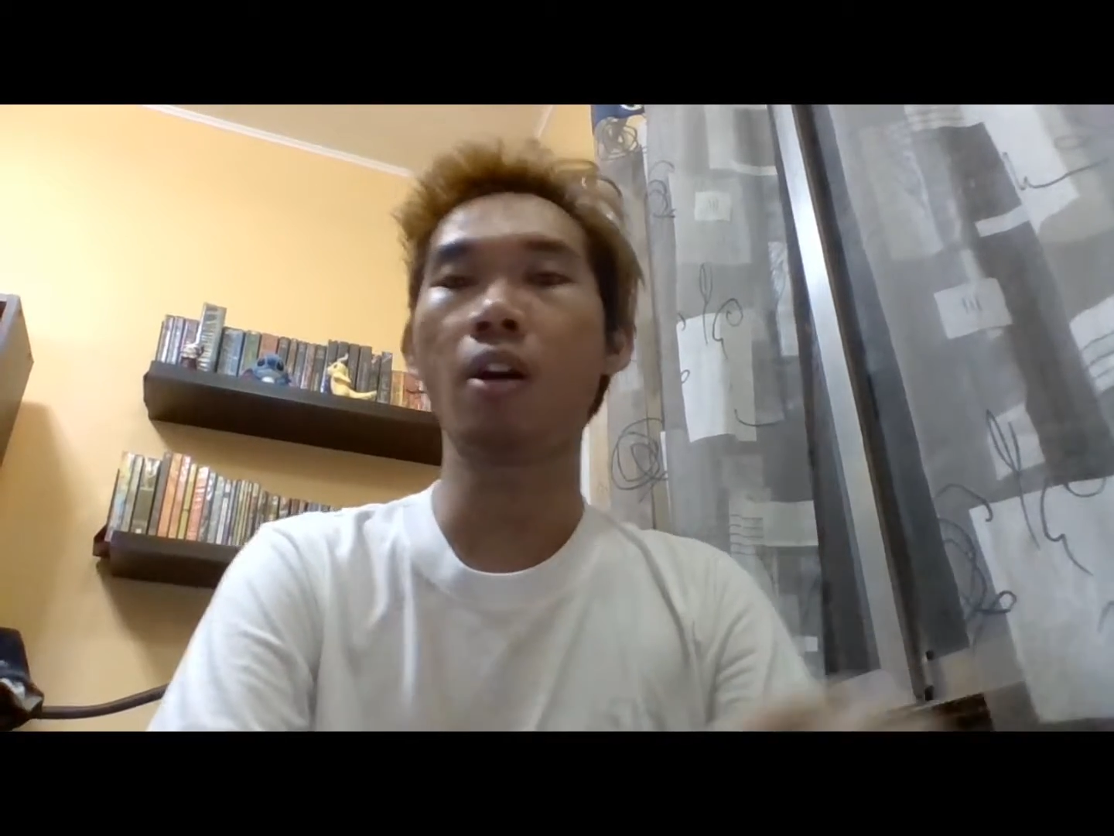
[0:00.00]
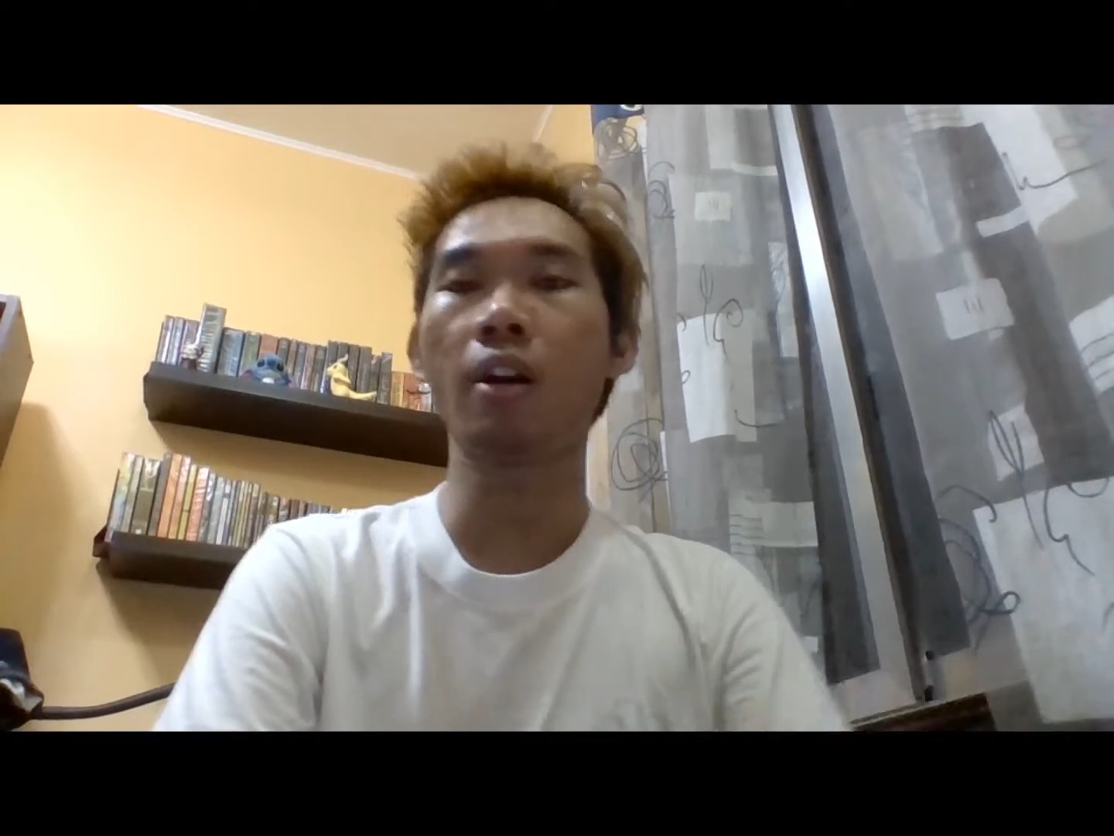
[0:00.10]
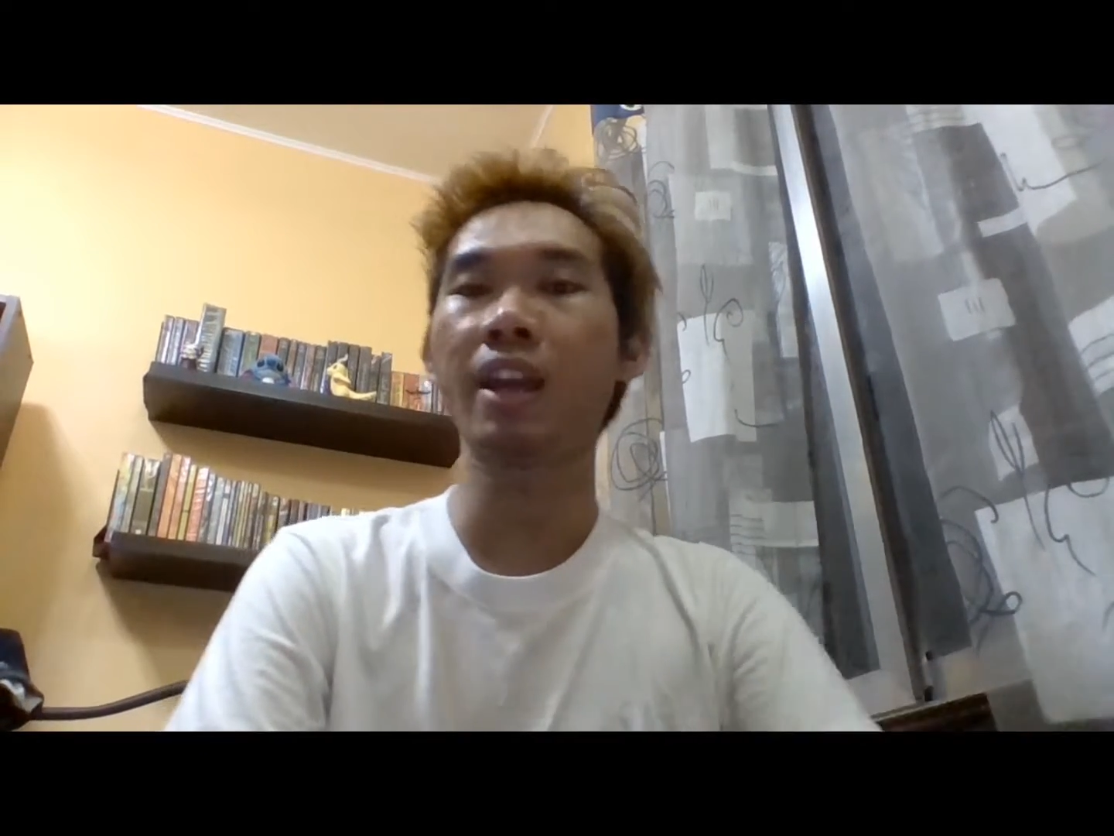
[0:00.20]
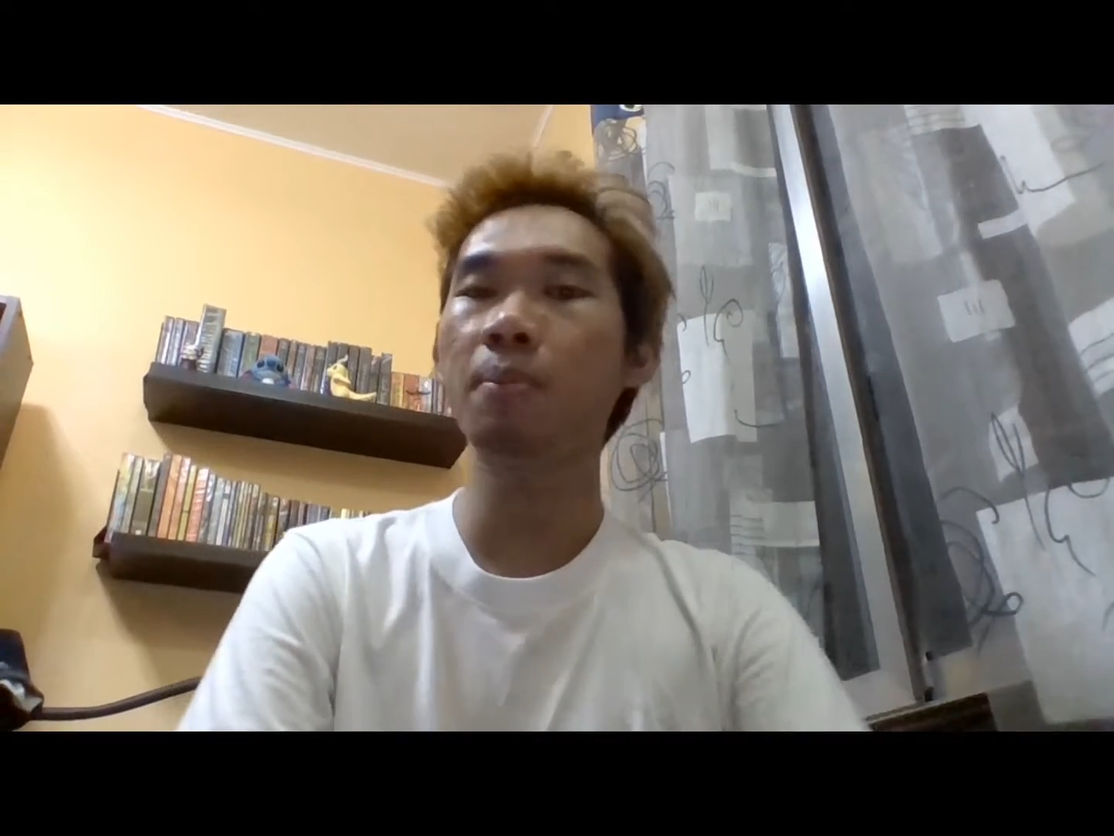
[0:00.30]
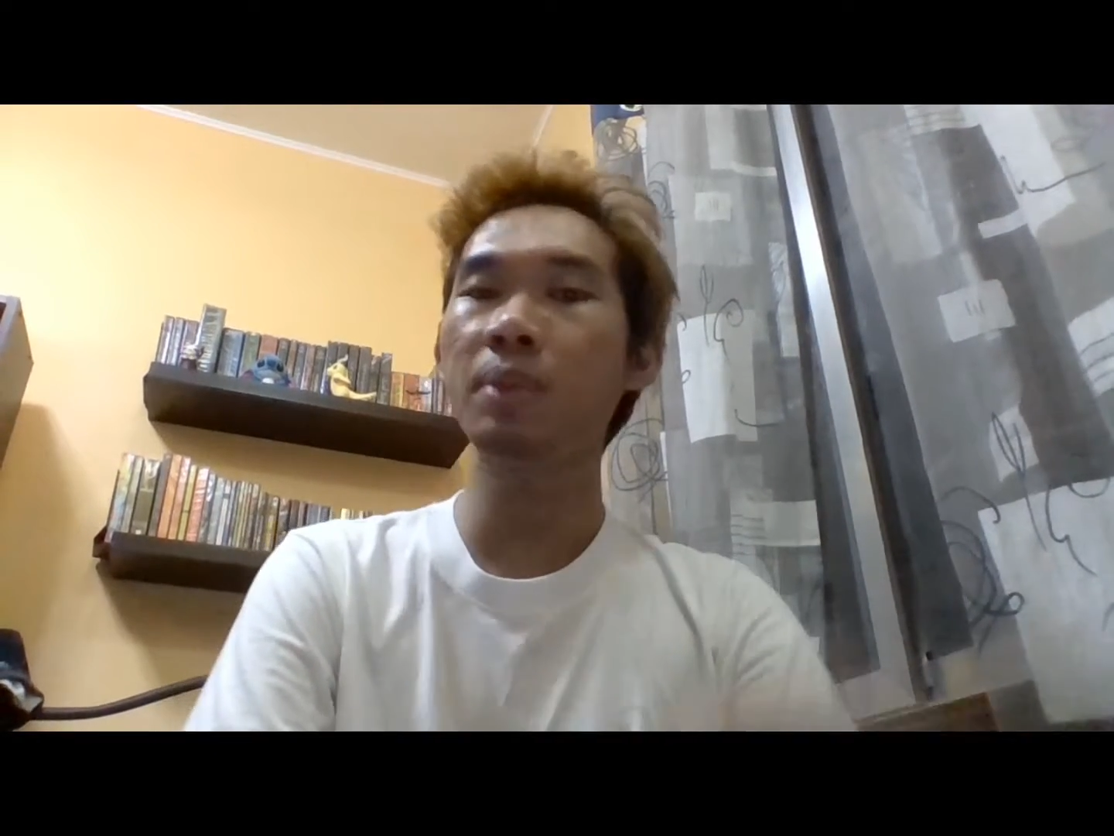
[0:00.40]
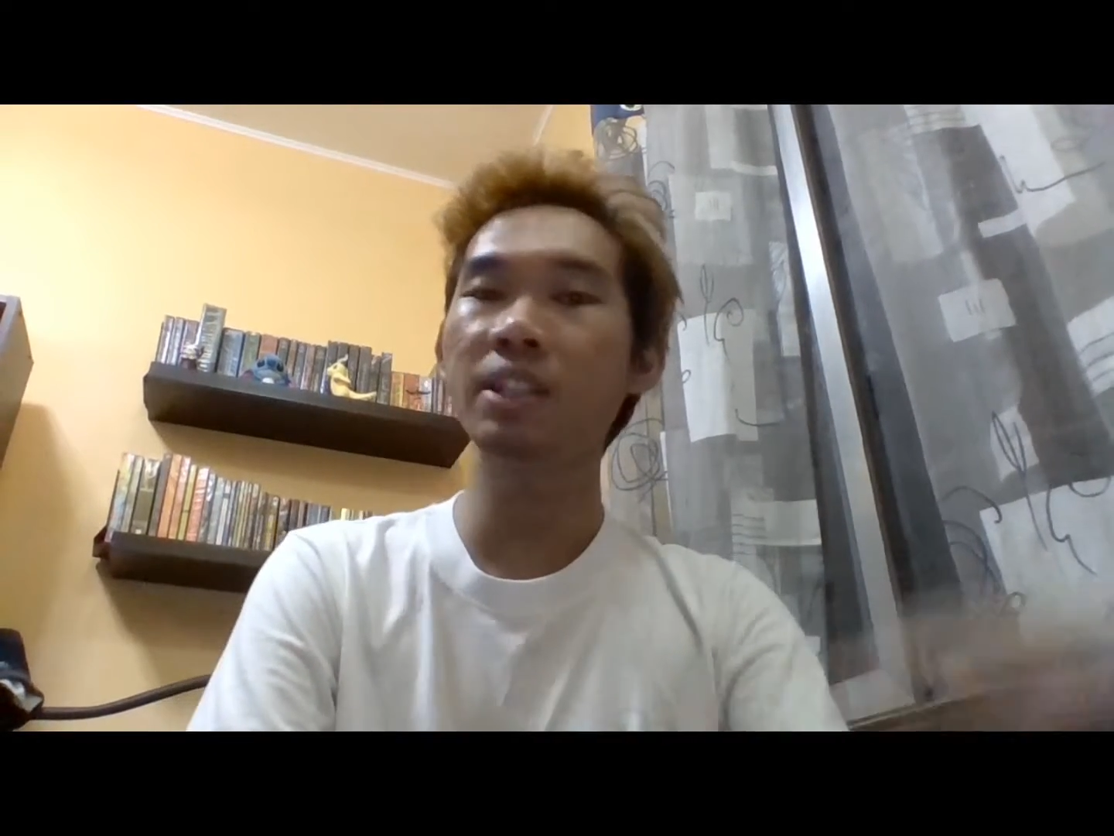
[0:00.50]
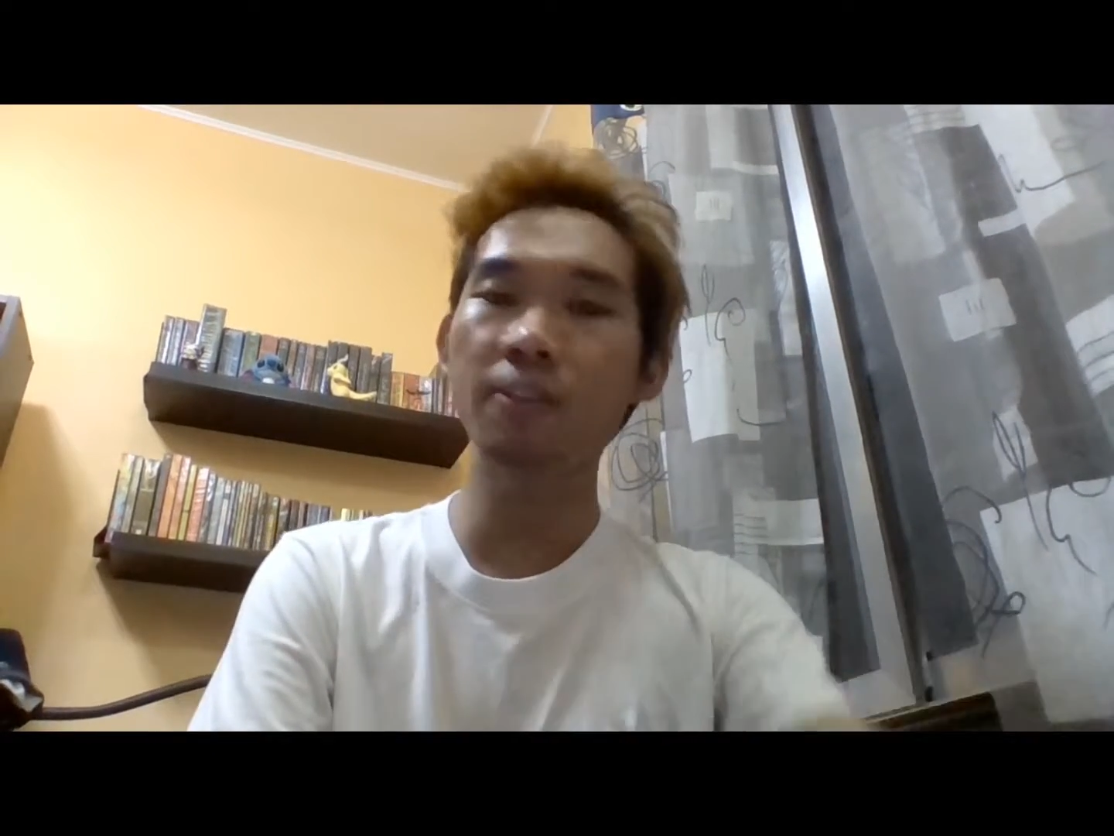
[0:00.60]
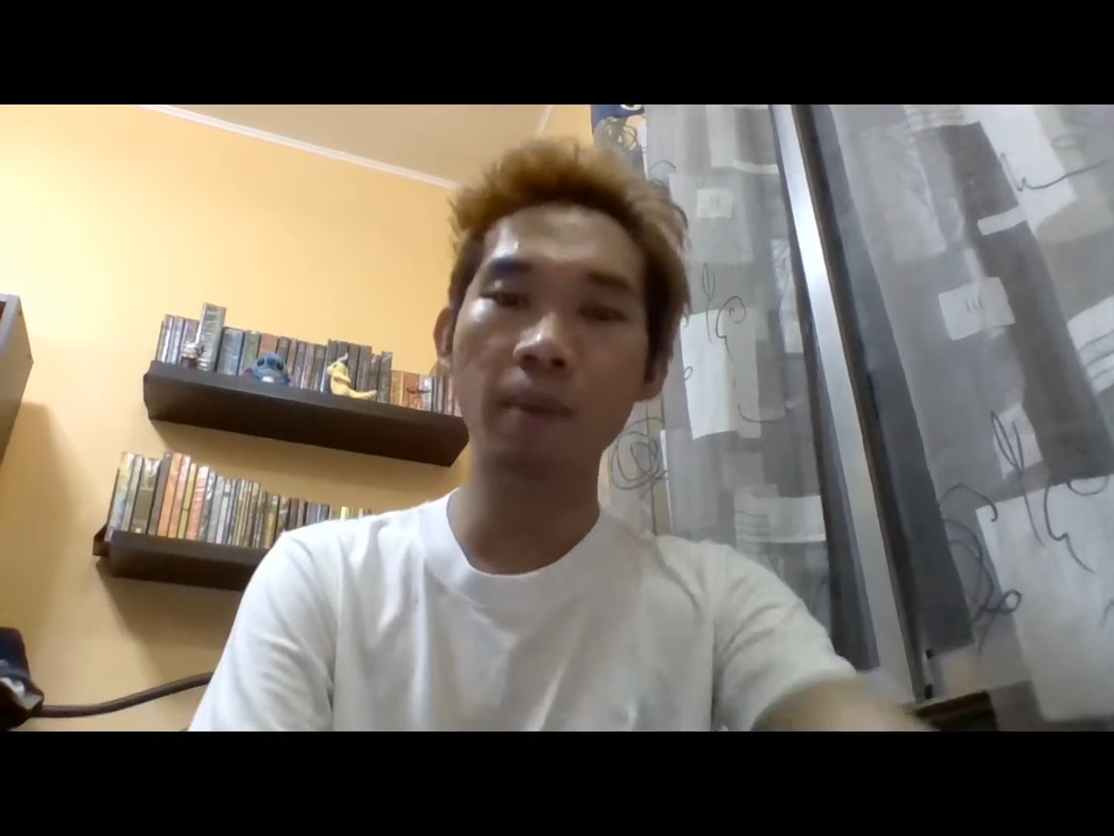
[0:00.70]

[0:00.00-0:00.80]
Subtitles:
get a piece of